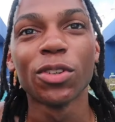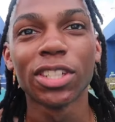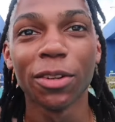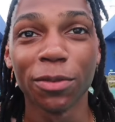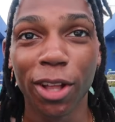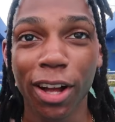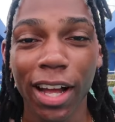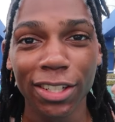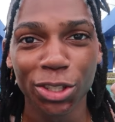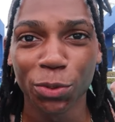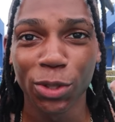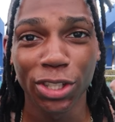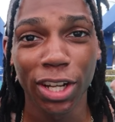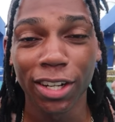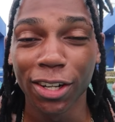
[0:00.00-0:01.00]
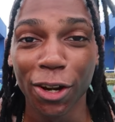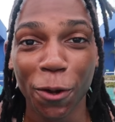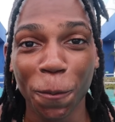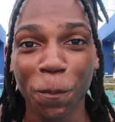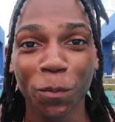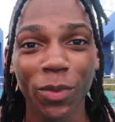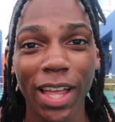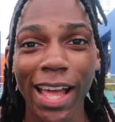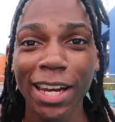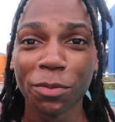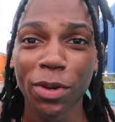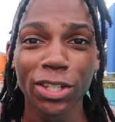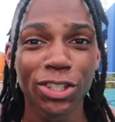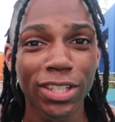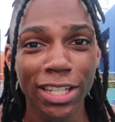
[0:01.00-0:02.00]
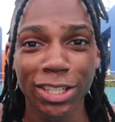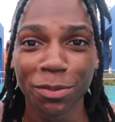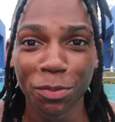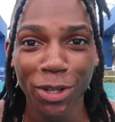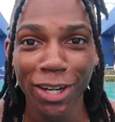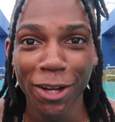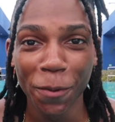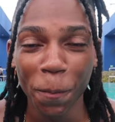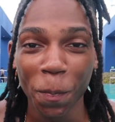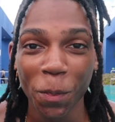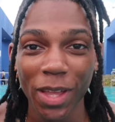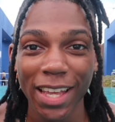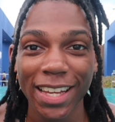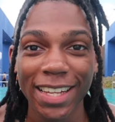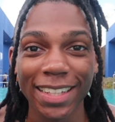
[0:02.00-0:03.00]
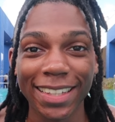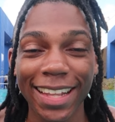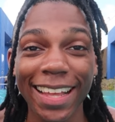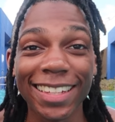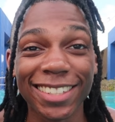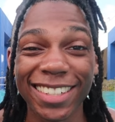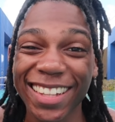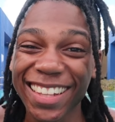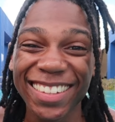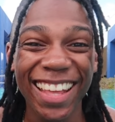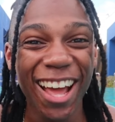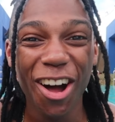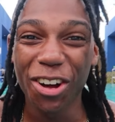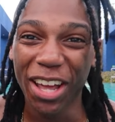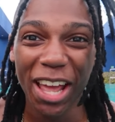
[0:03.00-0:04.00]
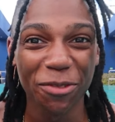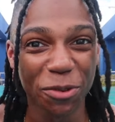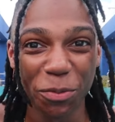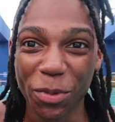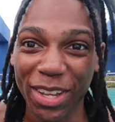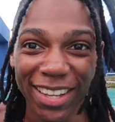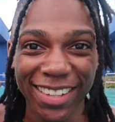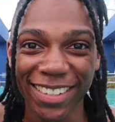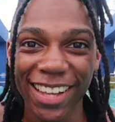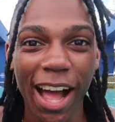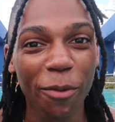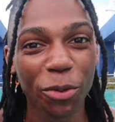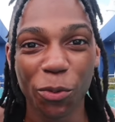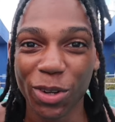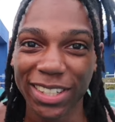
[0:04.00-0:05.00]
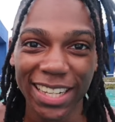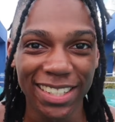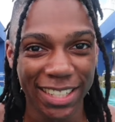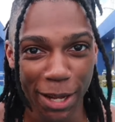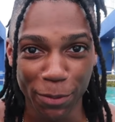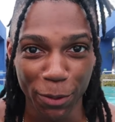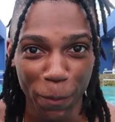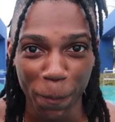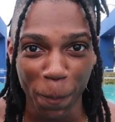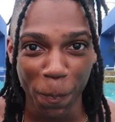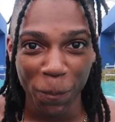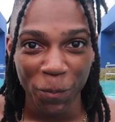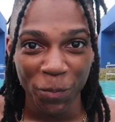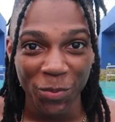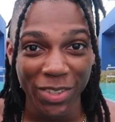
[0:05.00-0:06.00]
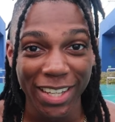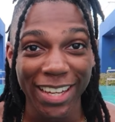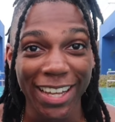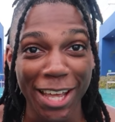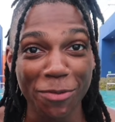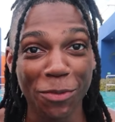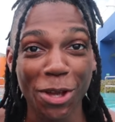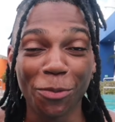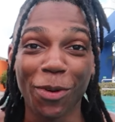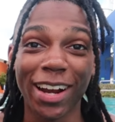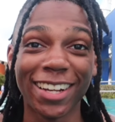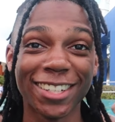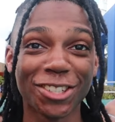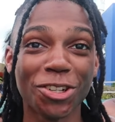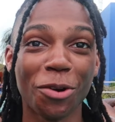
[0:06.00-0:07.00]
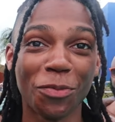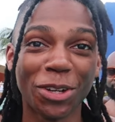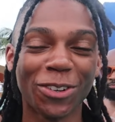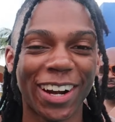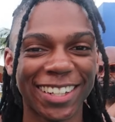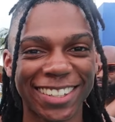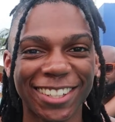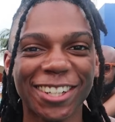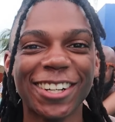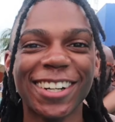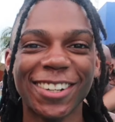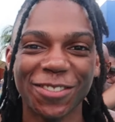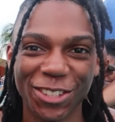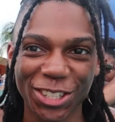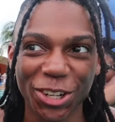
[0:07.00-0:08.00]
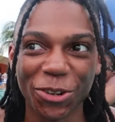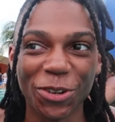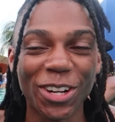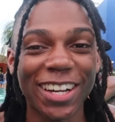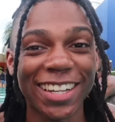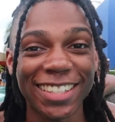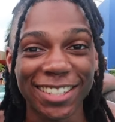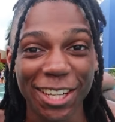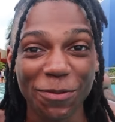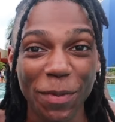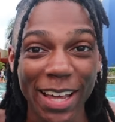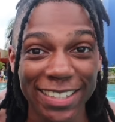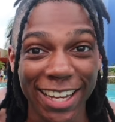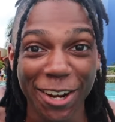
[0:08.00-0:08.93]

What's up, vlog? I just want y'all to know, any pictures that she put up, they all came from me. I'm the one that snapped them. Pick me up right here. She's gonna put it right here. For sure. Submade